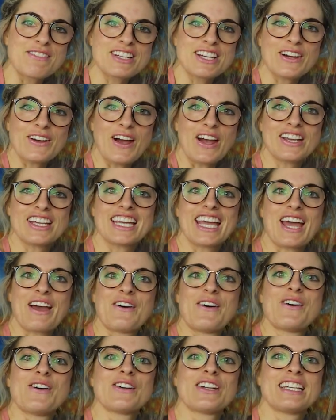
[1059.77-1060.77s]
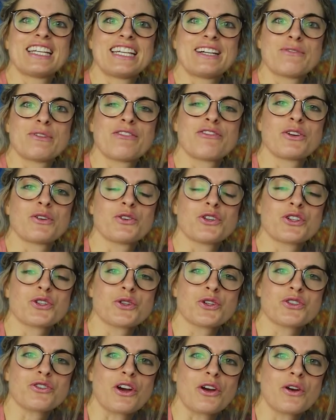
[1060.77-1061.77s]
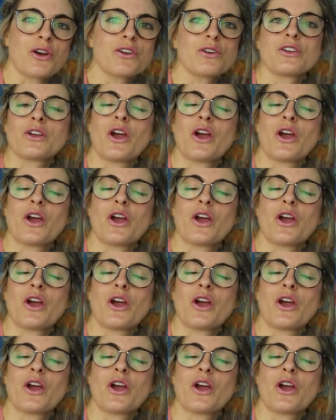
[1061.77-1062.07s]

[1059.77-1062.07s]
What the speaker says: me know how you get on with your Georgia